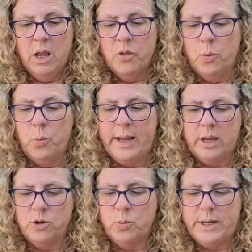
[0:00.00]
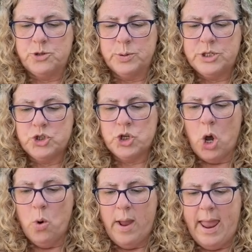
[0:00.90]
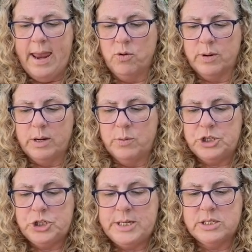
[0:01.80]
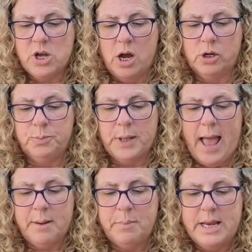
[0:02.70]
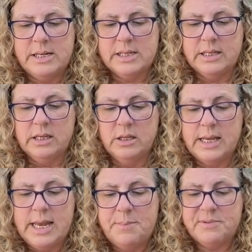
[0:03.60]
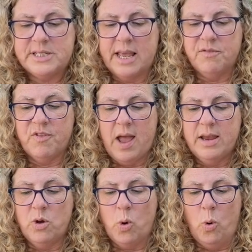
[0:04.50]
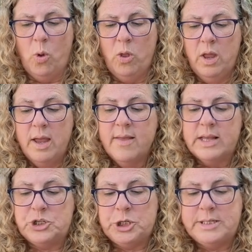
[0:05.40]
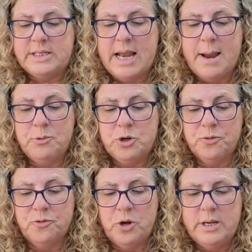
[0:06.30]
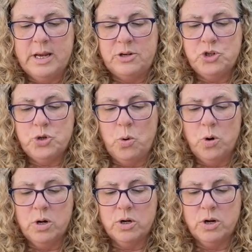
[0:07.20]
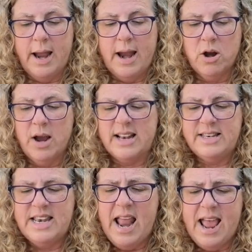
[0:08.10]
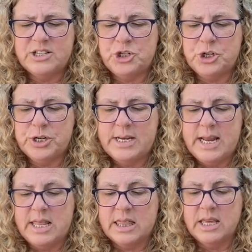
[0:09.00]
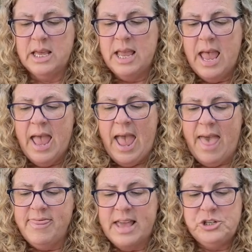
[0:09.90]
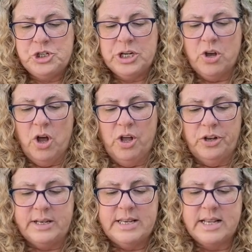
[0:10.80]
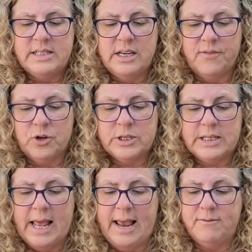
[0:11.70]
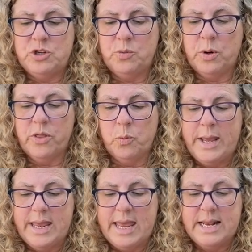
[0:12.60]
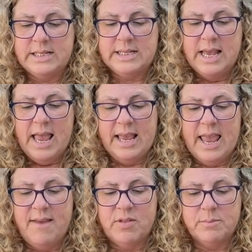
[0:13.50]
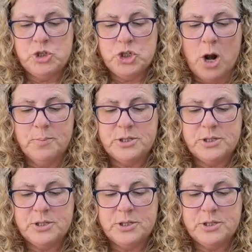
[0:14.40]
The Wicked Witch was so angry when she saw her black bees in little heaps like fine coal that she stamped her foot and tore her hair and gnashed her teeth. And then she called a dozen of her slaves, who were the Winkies, and gave them sharp